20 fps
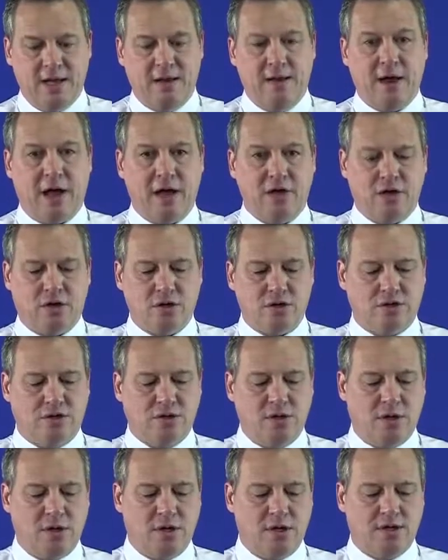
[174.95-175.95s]
Now you can
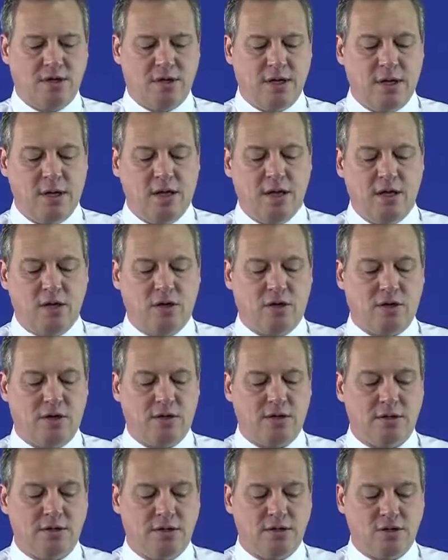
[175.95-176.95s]
turn it, you
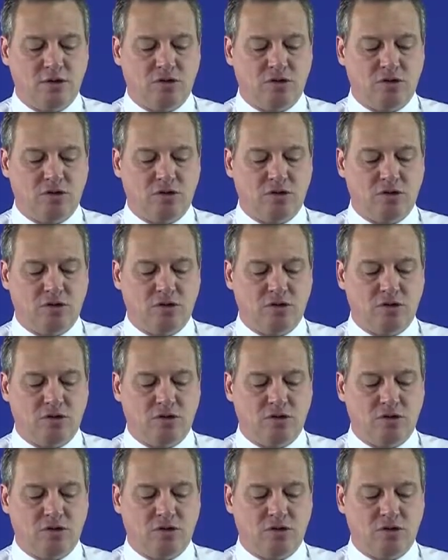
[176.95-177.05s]
can